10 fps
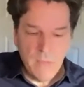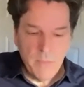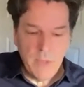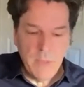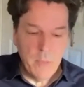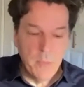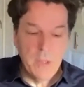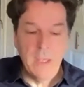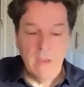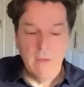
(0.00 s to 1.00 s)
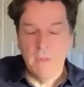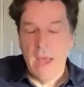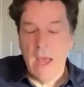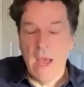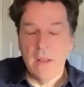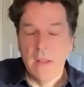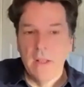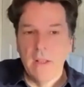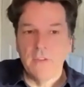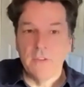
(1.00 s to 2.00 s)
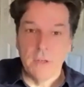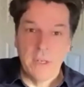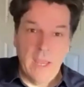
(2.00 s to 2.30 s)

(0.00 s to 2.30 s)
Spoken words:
people believe that certain